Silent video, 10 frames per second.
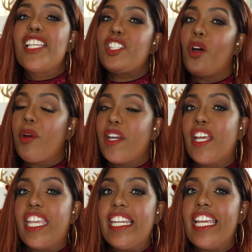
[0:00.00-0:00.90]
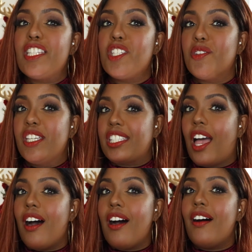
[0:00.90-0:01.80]
So we're going to get into this
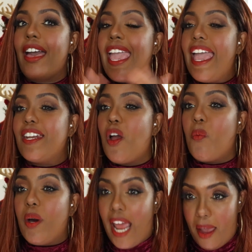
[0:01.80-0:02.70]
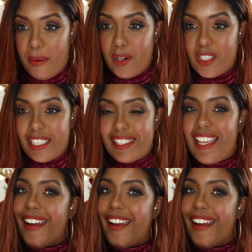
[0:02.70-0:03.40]
haul and what I purchased.